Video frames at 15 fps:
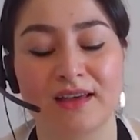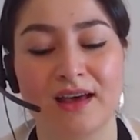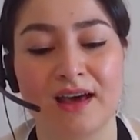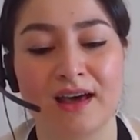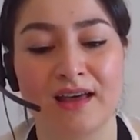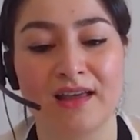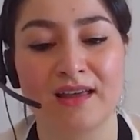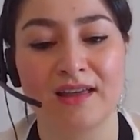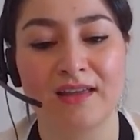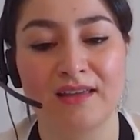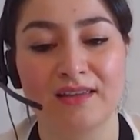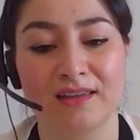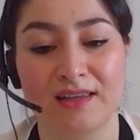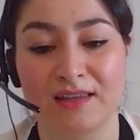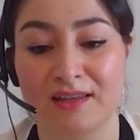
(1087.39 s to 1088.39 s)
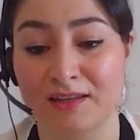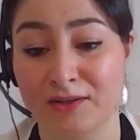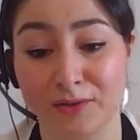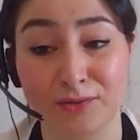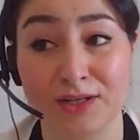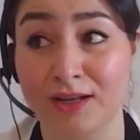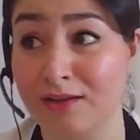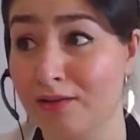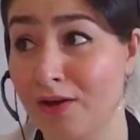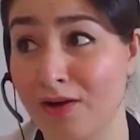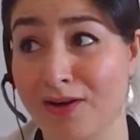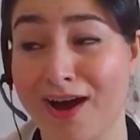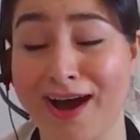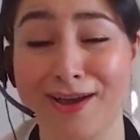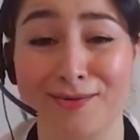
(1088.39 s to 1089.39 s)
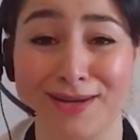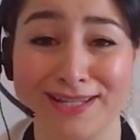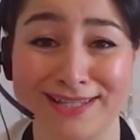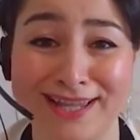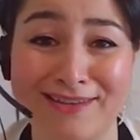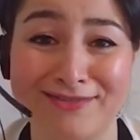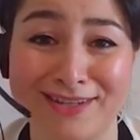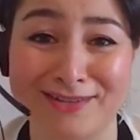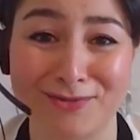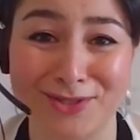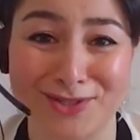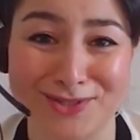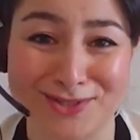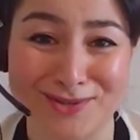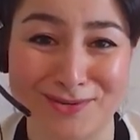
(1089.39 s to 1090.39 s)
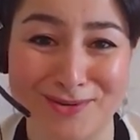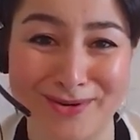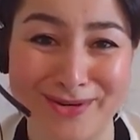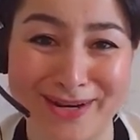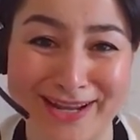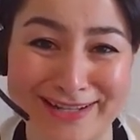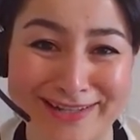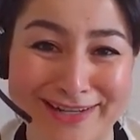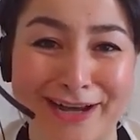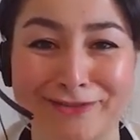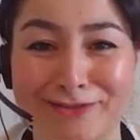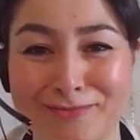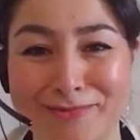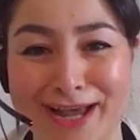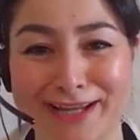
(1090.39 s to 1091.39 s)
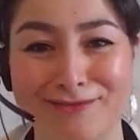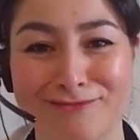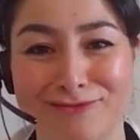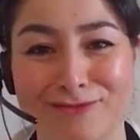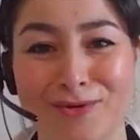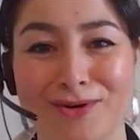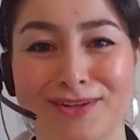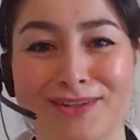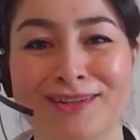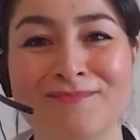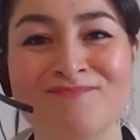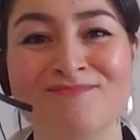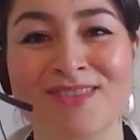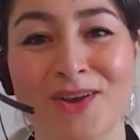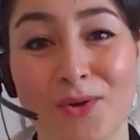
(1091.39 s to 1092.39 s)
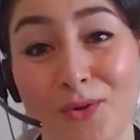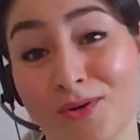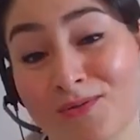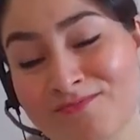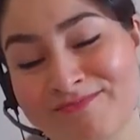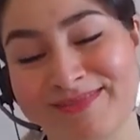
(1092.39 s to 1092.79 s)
uh, including along Highway 7, which is the road I traveled back and forth or